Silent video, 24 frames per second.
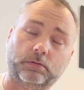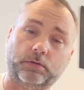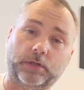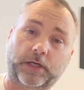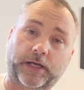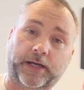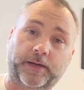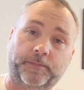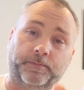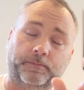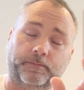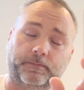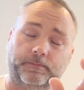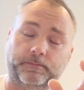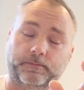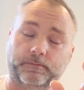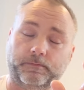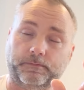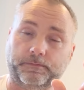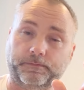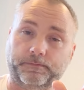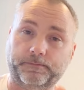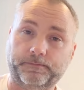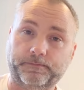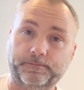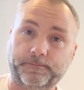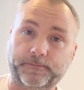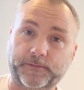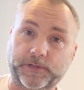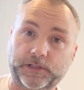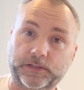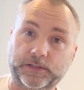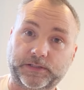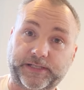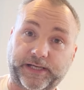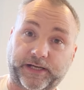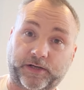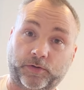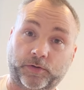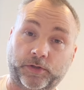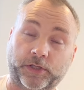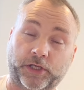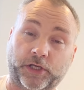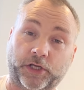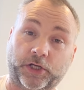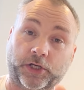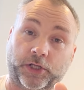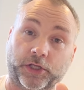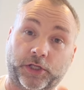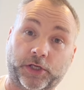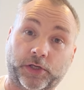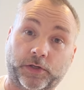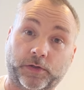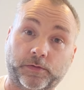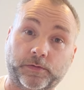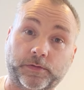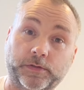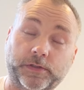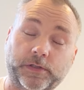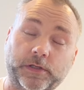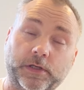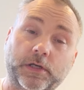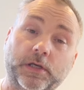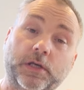um, decal that you're going to use,